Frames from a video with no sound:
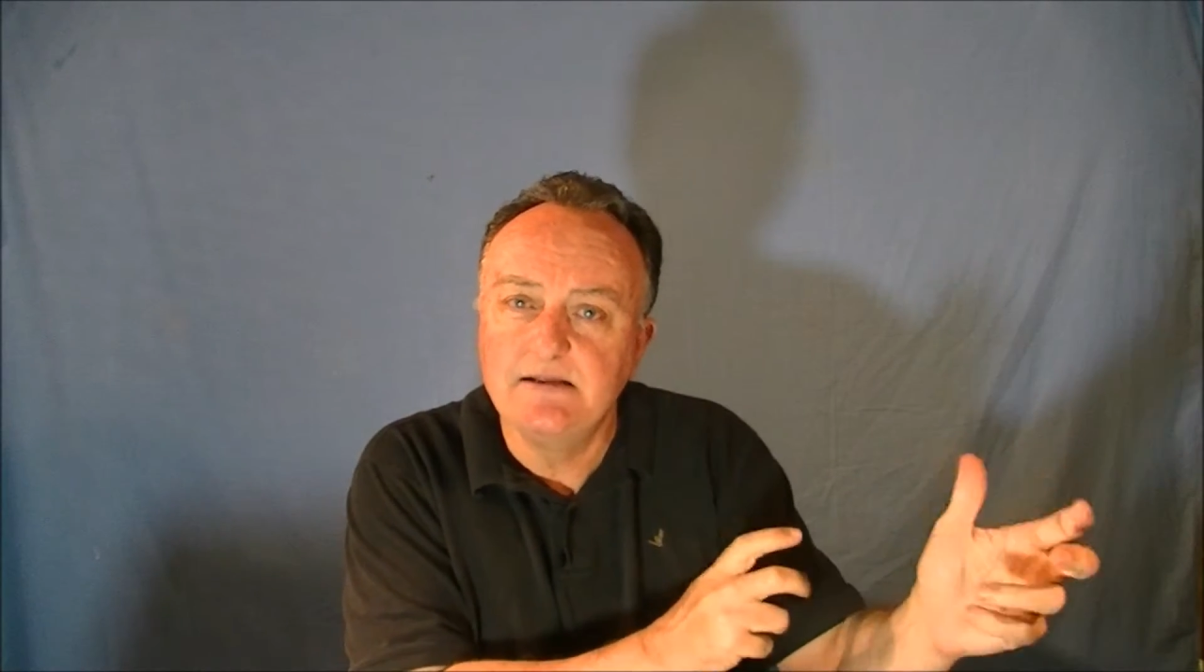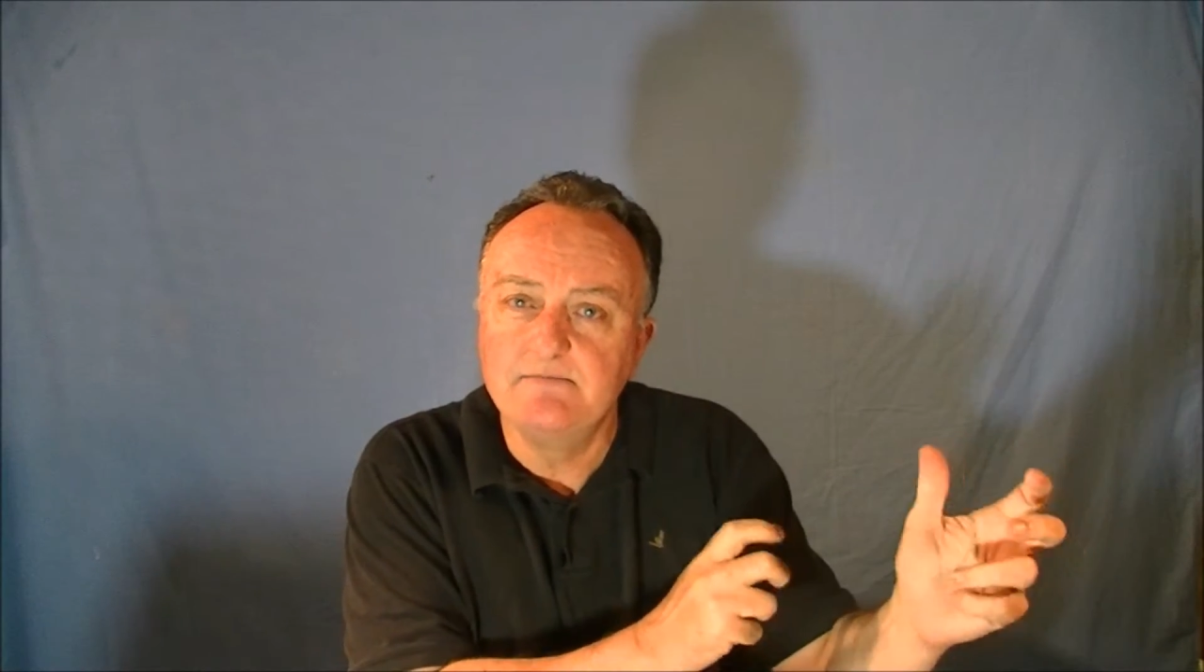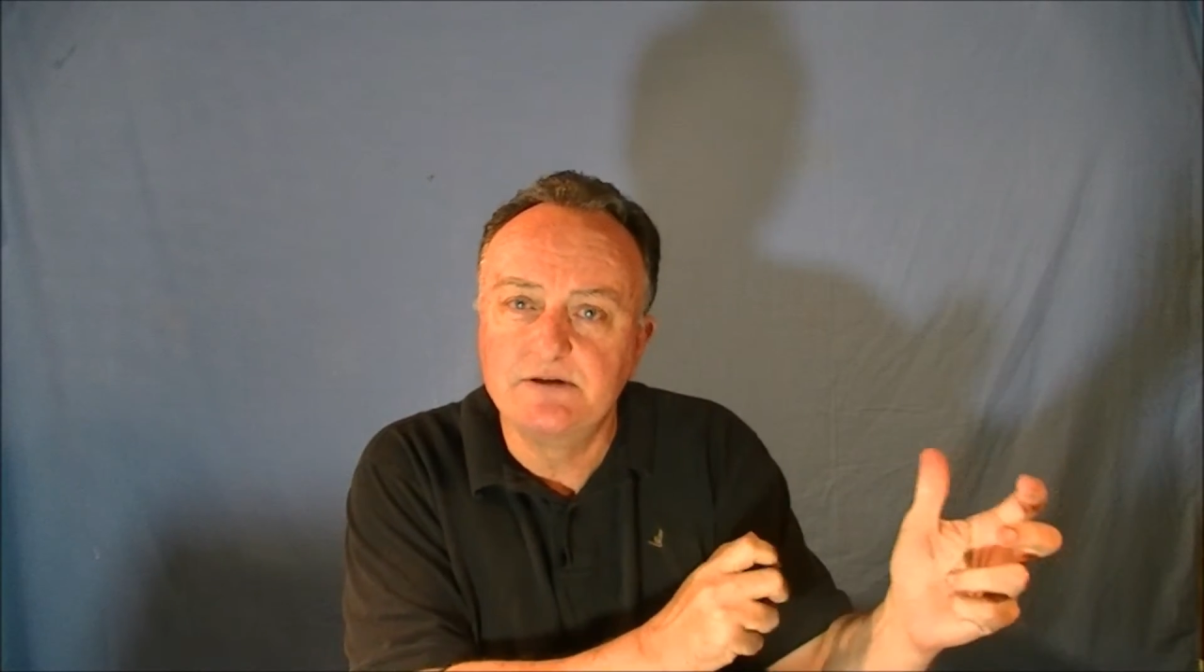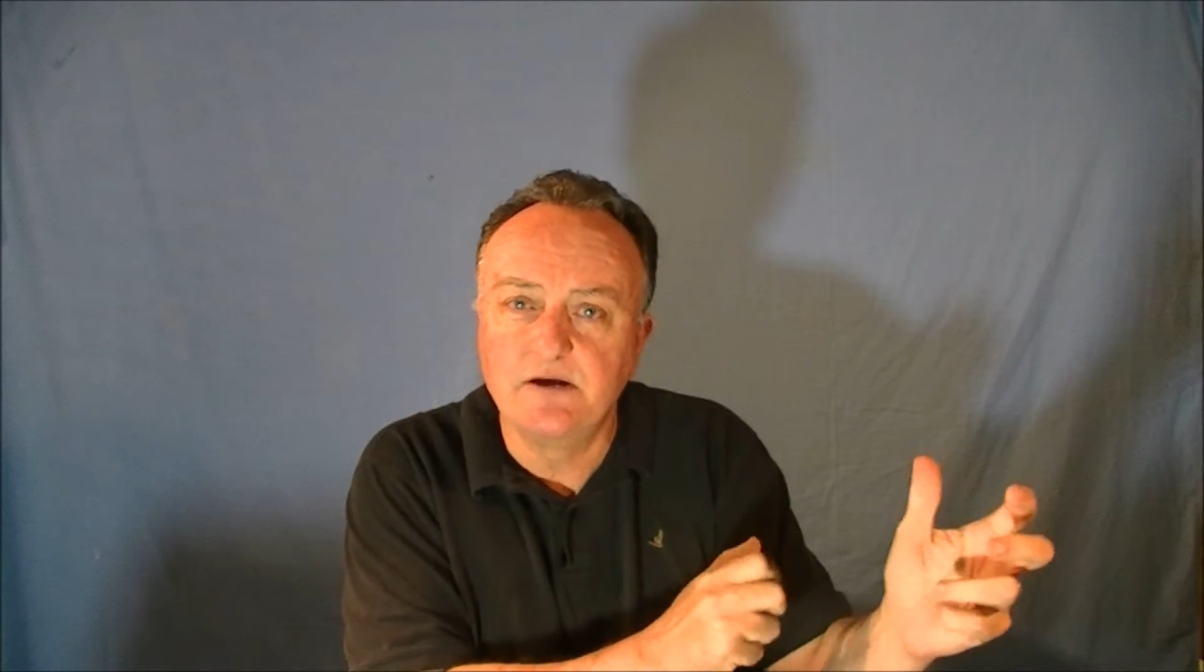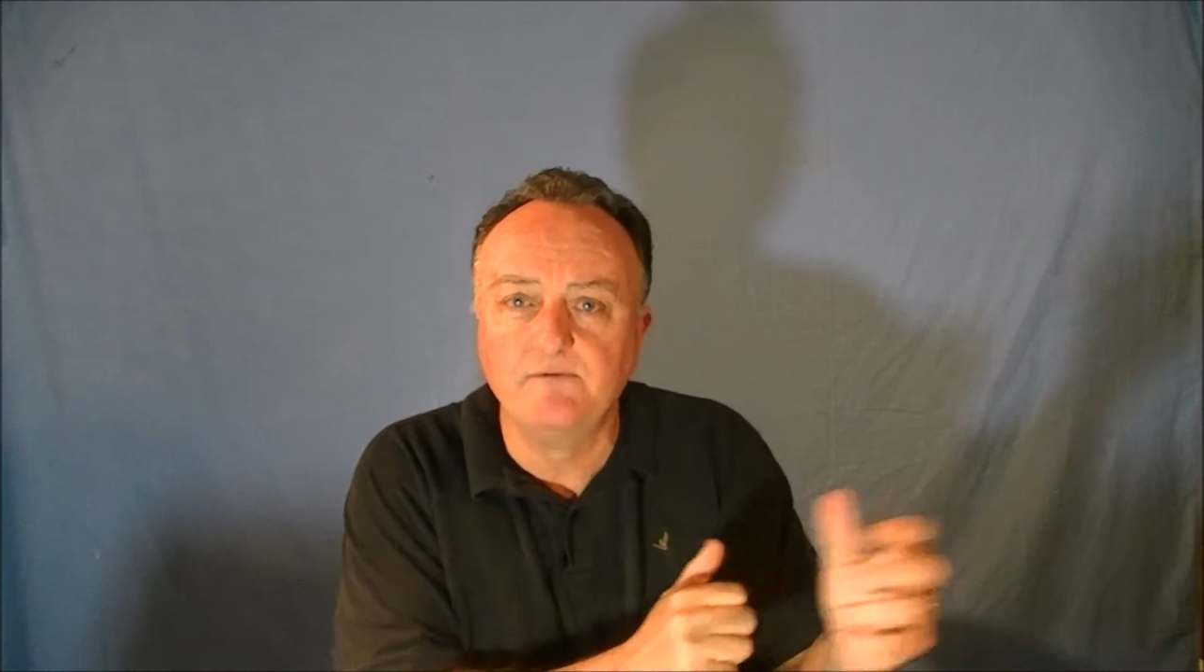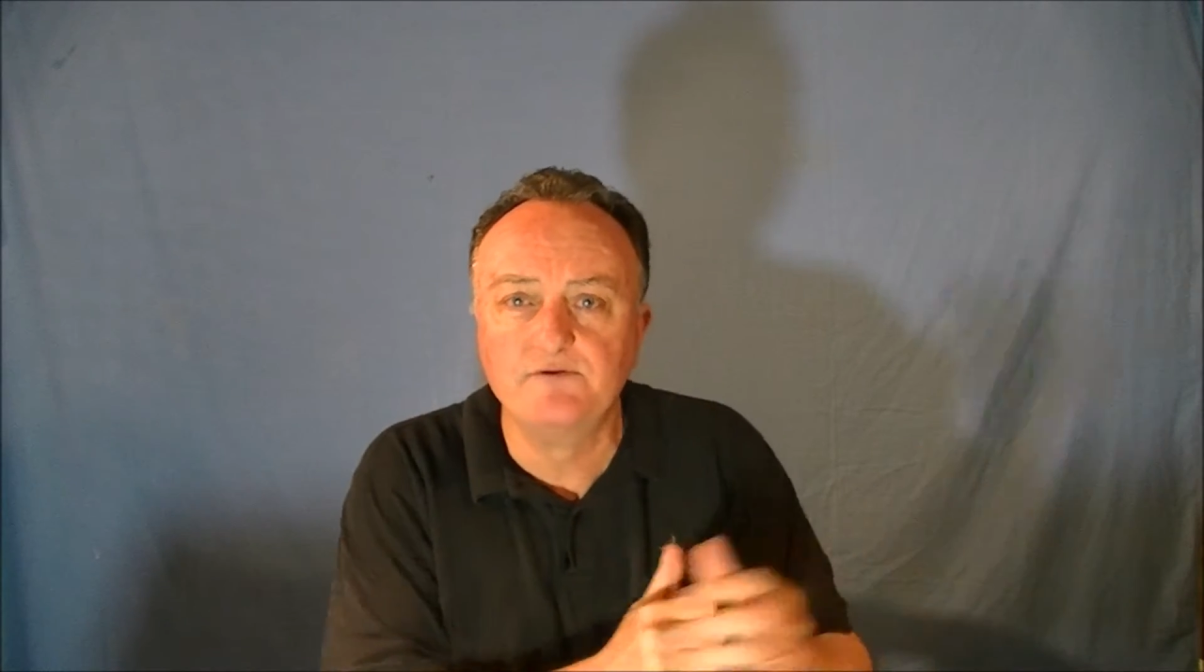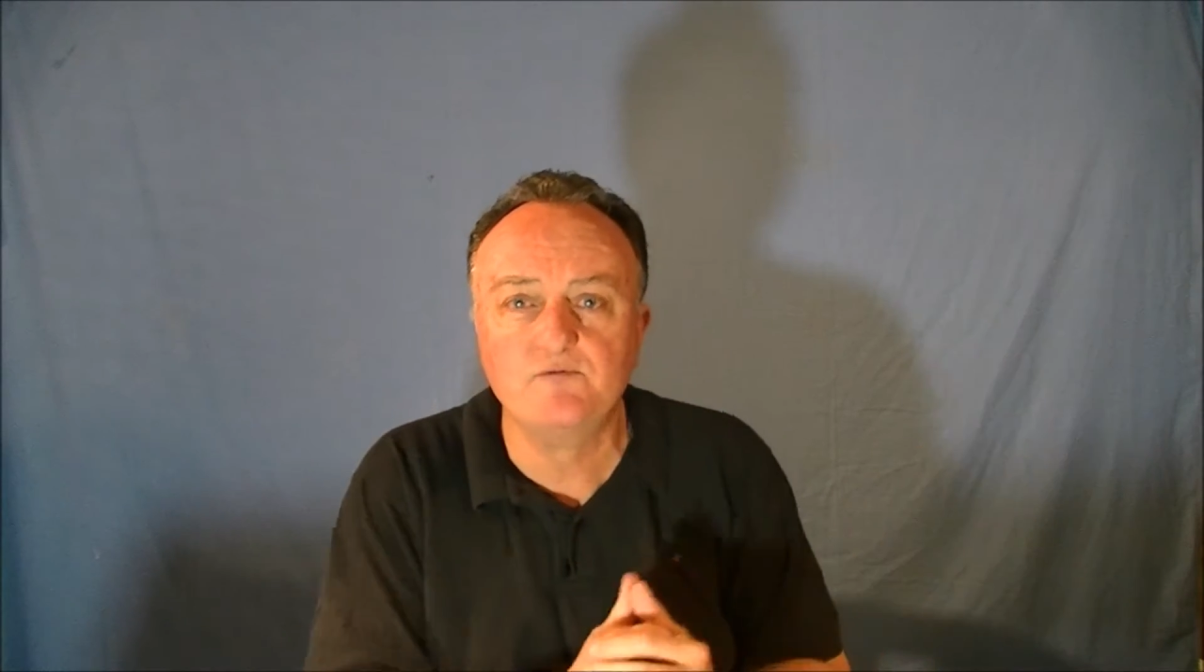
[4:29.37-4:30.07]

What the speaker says: themselves